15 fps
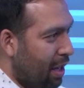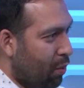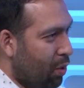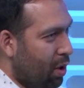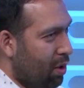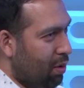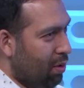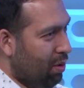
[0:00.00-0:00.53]
that
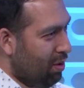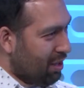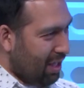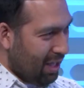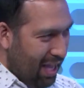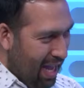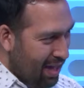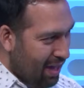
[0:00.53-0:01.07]
we're
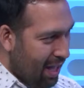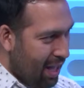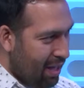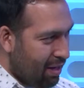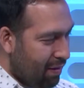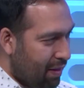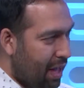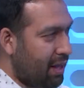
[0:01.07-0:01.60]
looking at
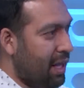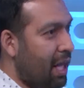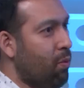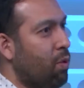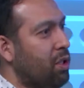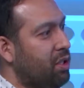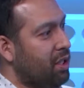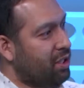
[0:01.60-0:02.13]
then, that
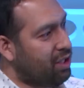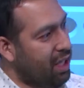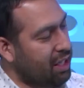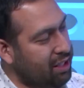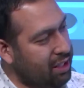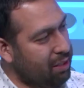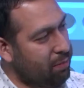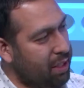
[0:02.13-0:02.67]
then we're
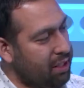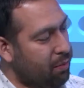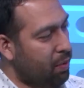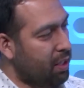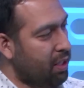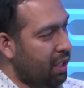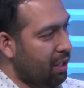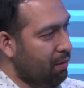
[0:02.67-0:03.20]
suggesting based
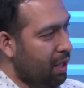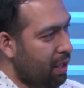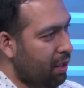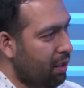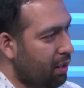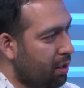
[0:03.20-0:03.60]
upon the email?